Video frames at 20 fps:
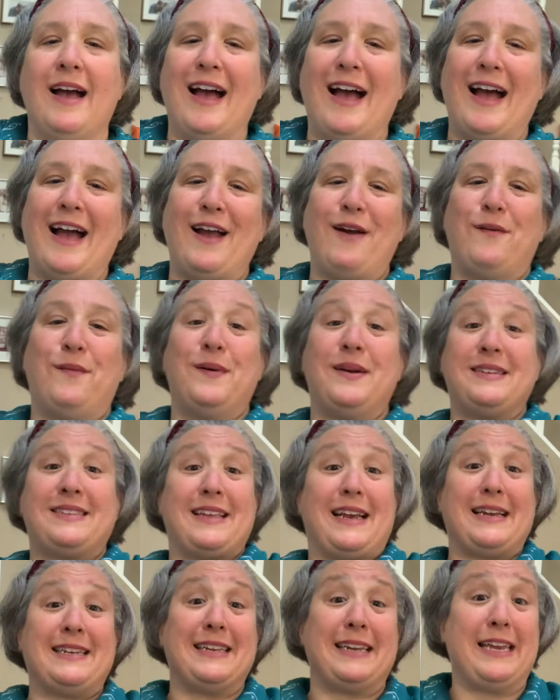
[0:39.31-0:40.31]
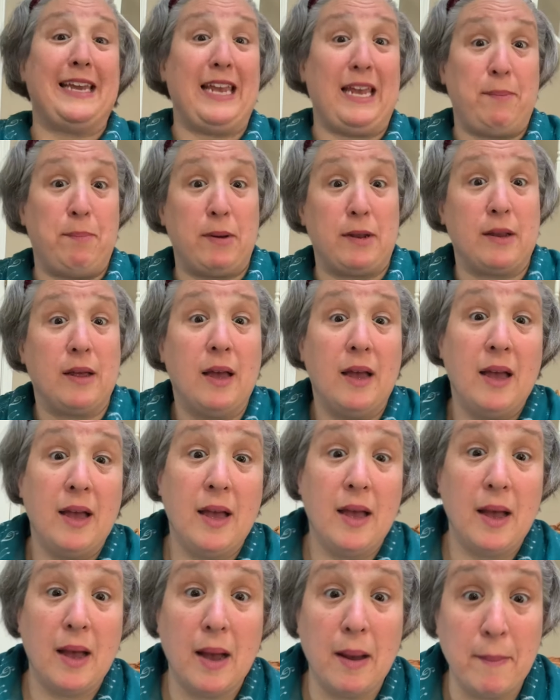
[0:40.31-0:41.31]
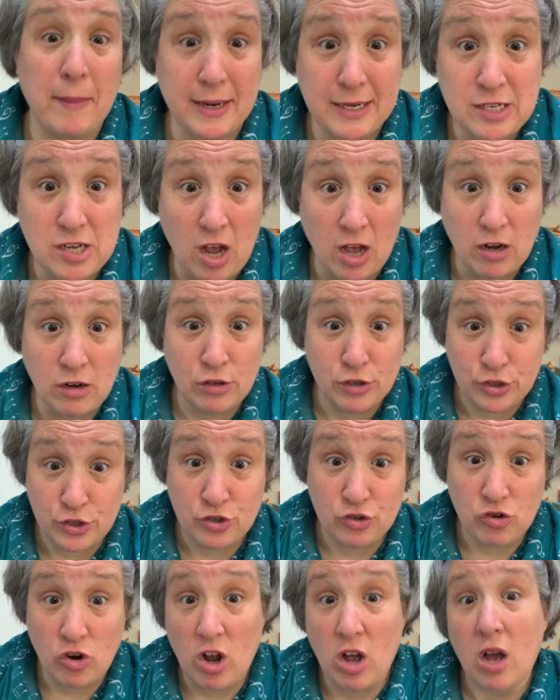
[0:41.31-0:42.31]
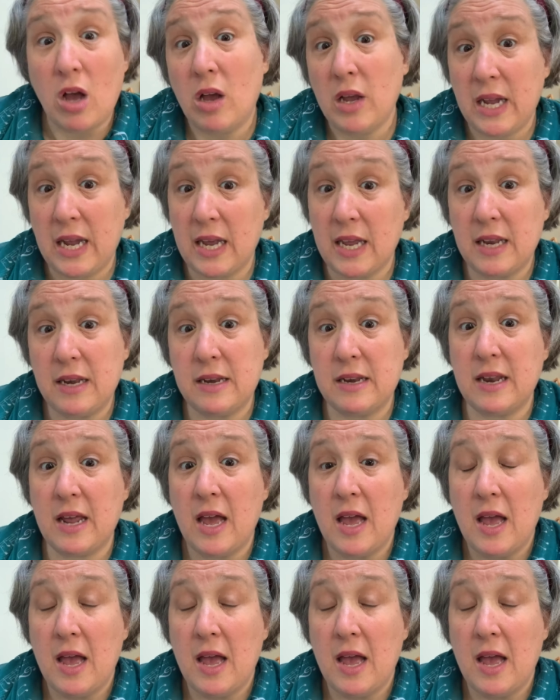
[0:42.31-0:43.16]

I always like to keep a McDonald's straw in